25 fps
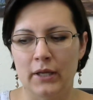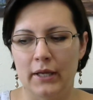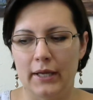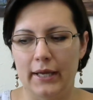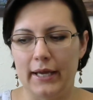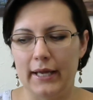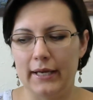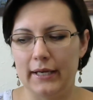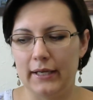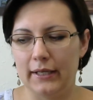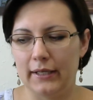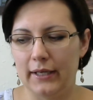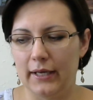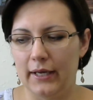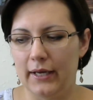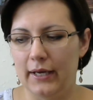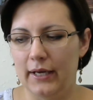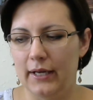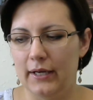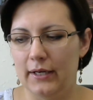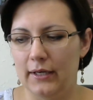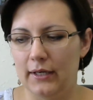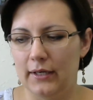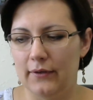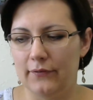And
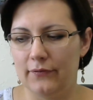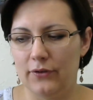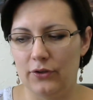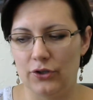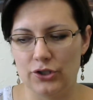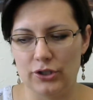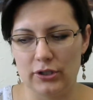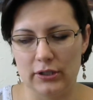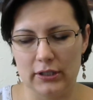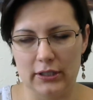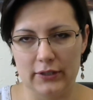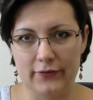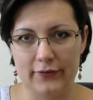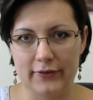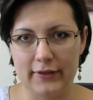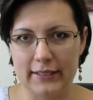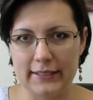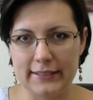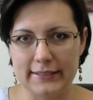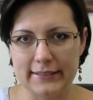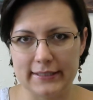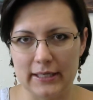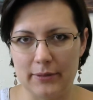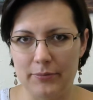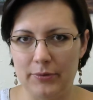again, if there's a lot of
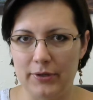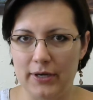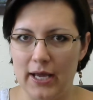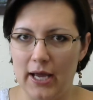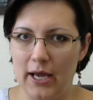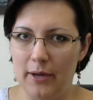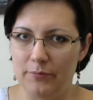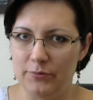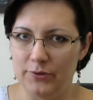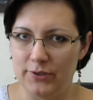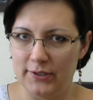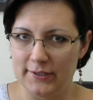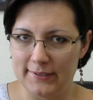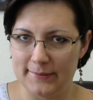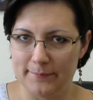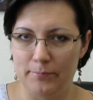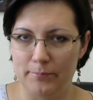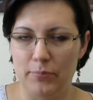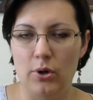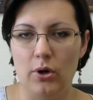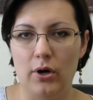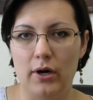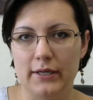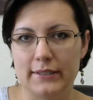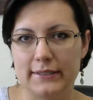things coming up, just
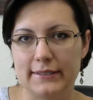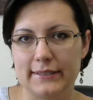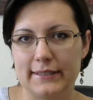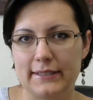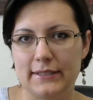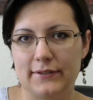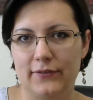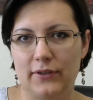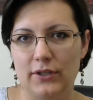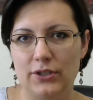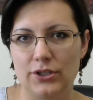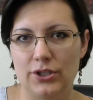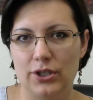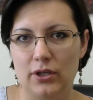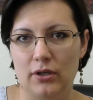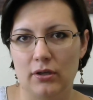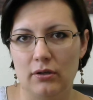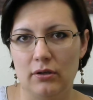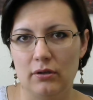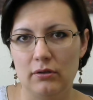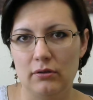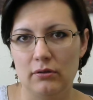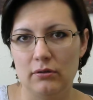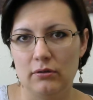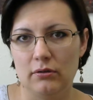pause this
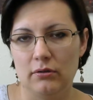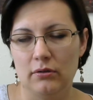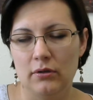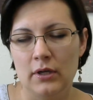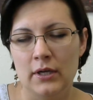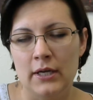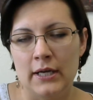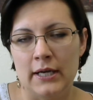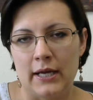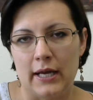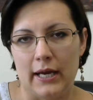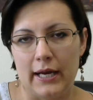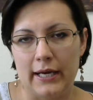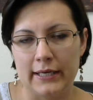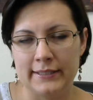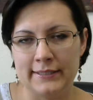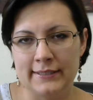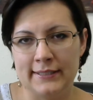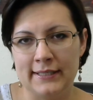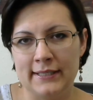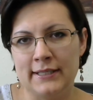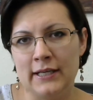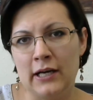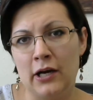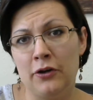video and
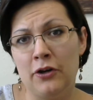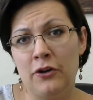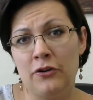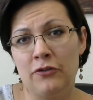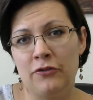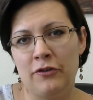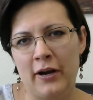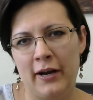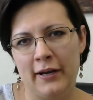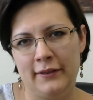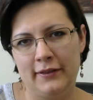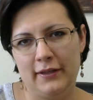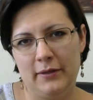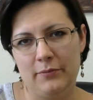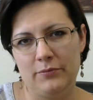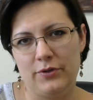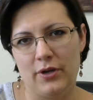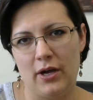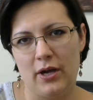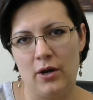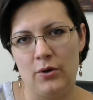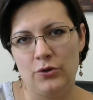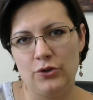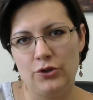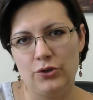sit down and write them
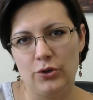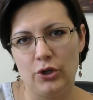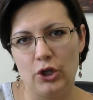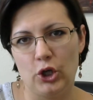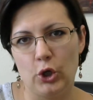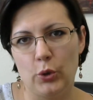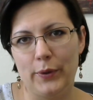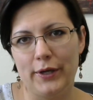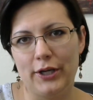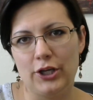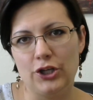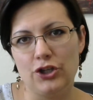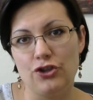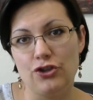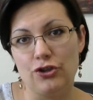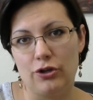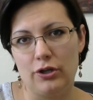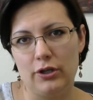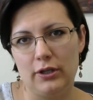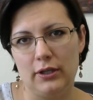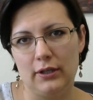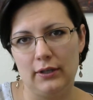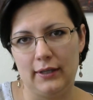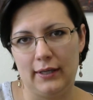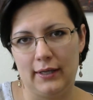down. Do a quick
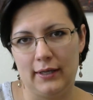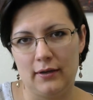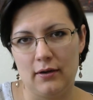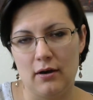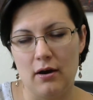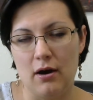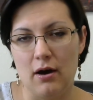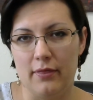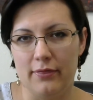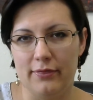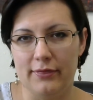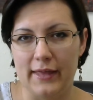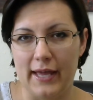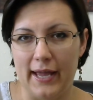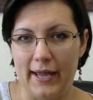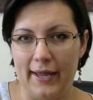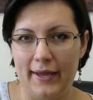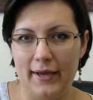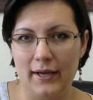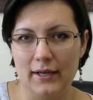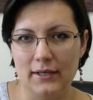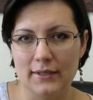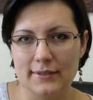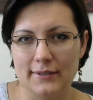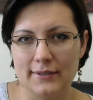journaling on
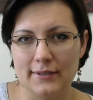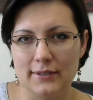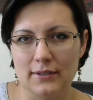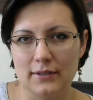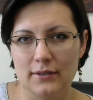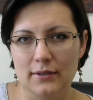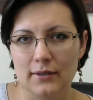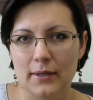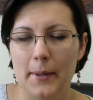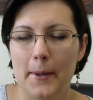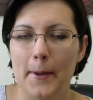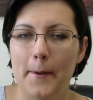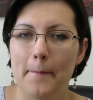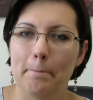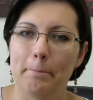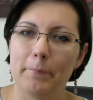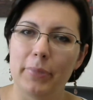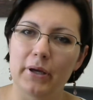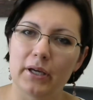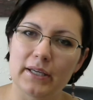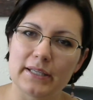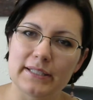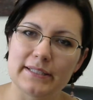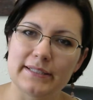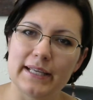that,
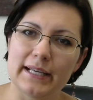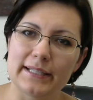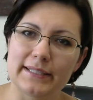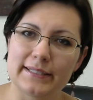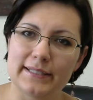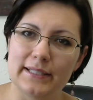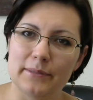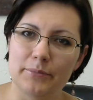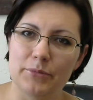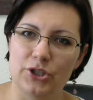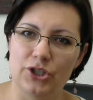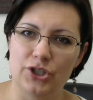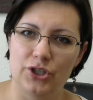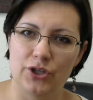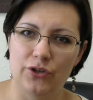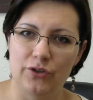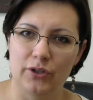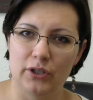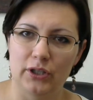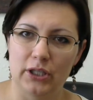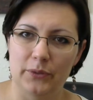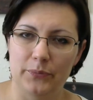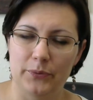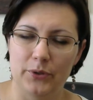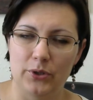because that's the
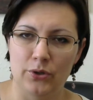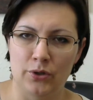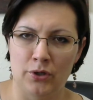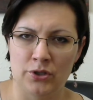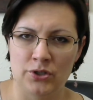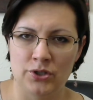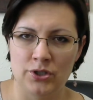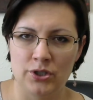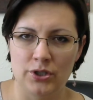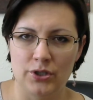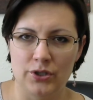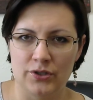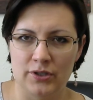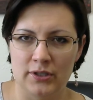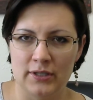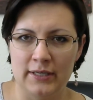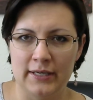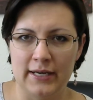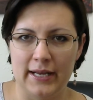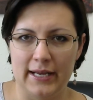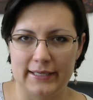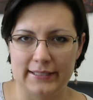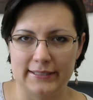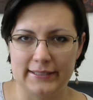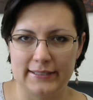material that we're going to use in the
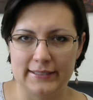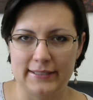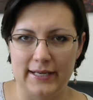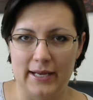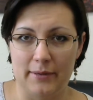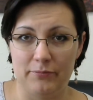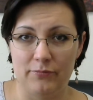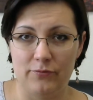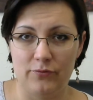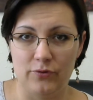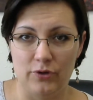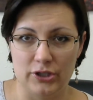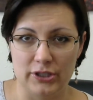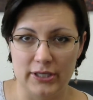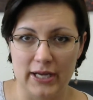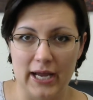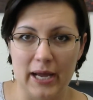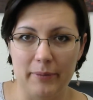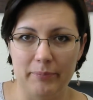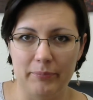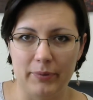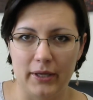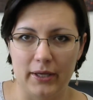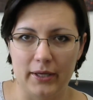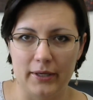next step for
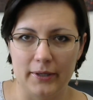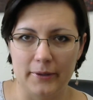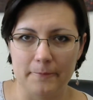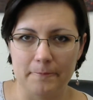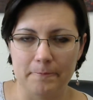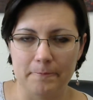tapping.